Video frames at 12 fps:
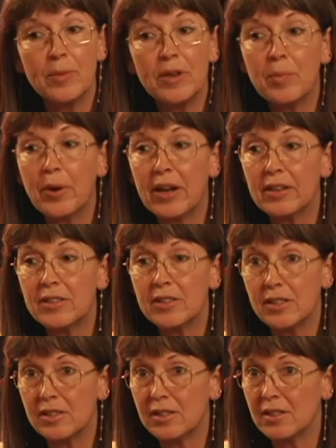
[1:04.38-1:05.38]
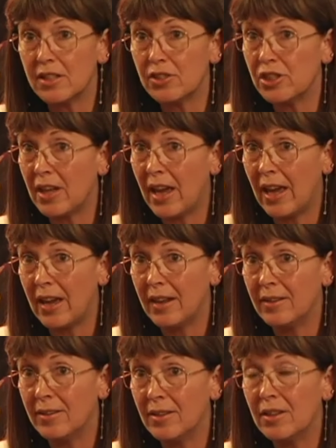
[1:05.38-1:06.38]
many pregnancies that she had.
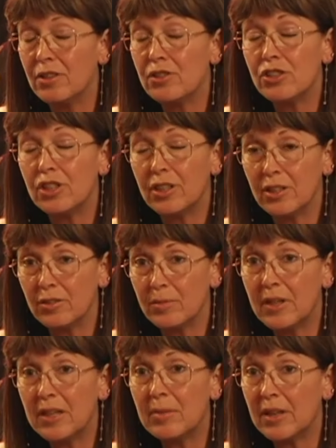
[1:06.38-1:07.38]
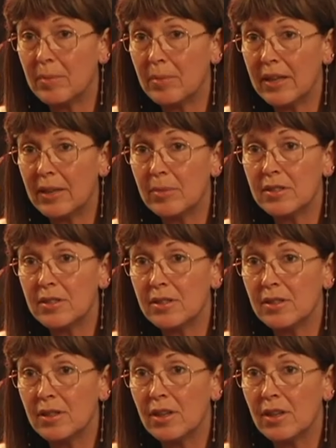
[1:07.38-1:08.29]
She killed many, many babies.